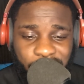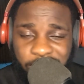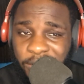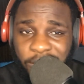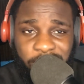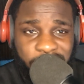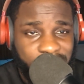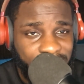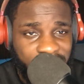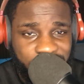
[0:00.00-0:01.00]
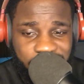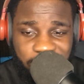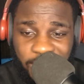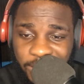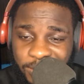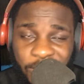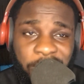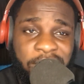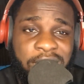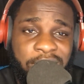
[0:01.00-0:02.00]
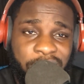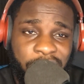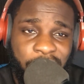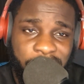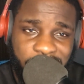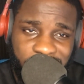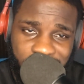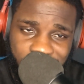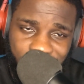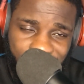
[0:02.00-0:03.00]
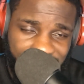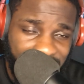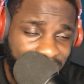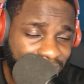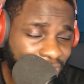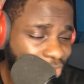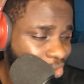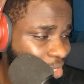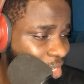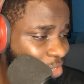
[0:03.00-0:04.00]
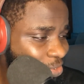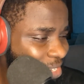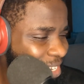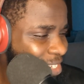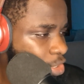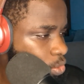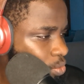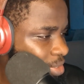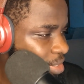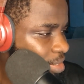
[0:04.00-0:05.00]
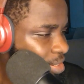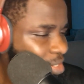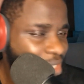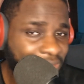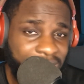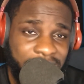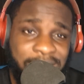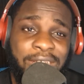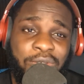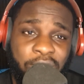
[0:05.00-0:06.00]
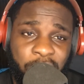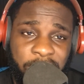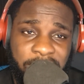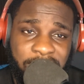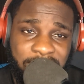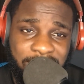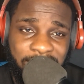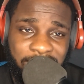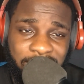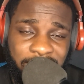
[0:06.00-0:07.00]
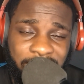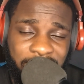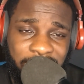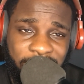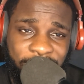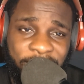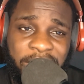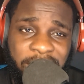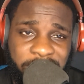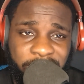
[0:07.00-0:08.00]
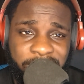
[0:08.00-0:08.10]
300 wives. Then someone hits us with another news. They hit us with another news, and this one, it has to do with financial